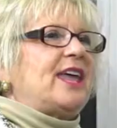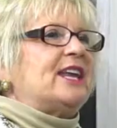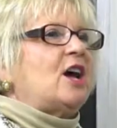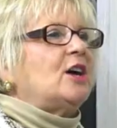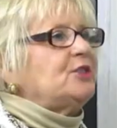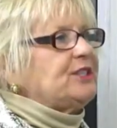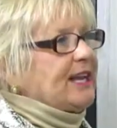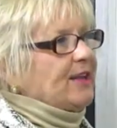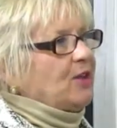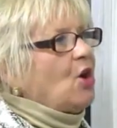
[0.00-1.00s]
can
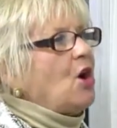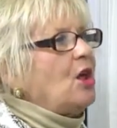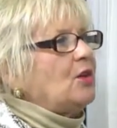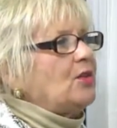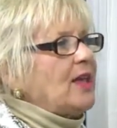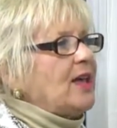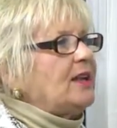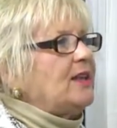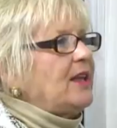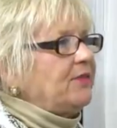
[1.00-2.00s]
understand the caller
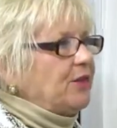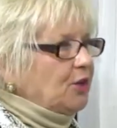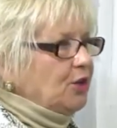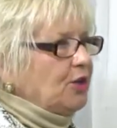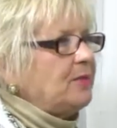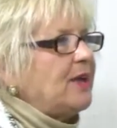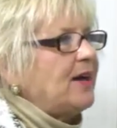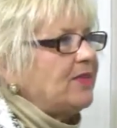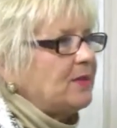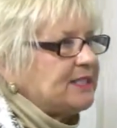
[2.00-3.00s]
then and they feel good
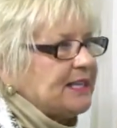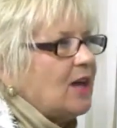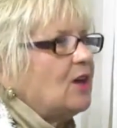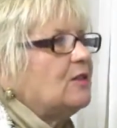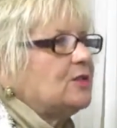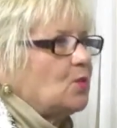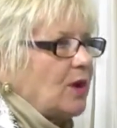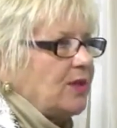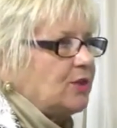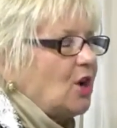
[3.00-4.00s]
about themselves
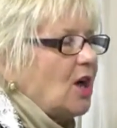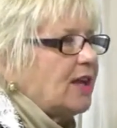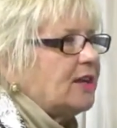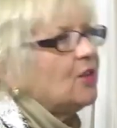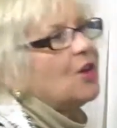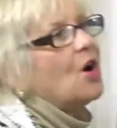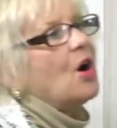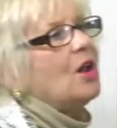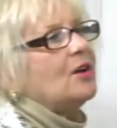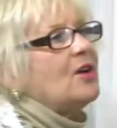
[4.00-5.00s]
when they're talking to the
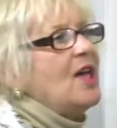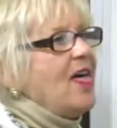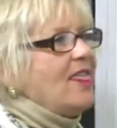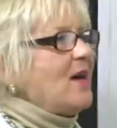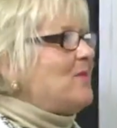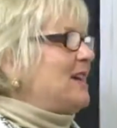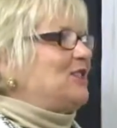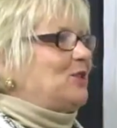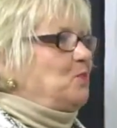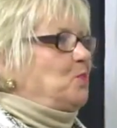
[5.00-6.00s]
caller, that
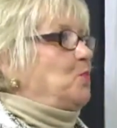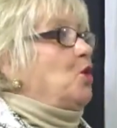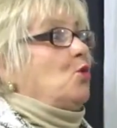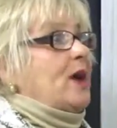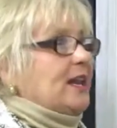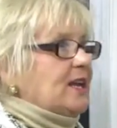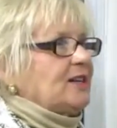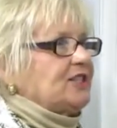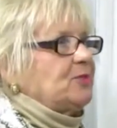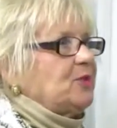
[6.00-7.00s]
makes a great
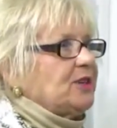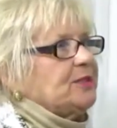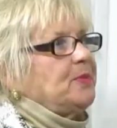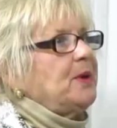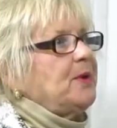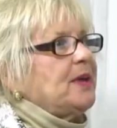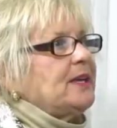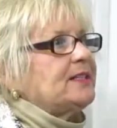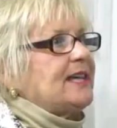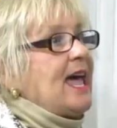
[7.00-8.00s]
customer
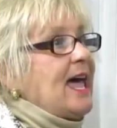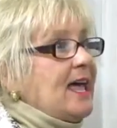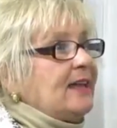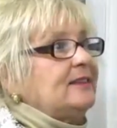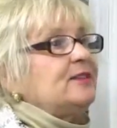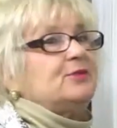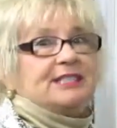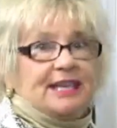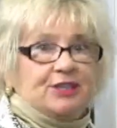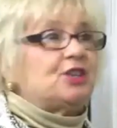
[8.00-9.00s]
experience Correct. and the
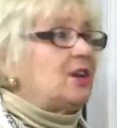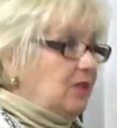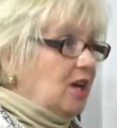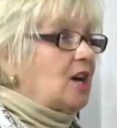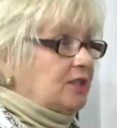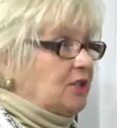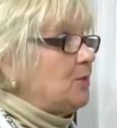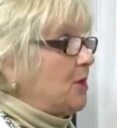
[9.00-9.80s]
retention of the customer.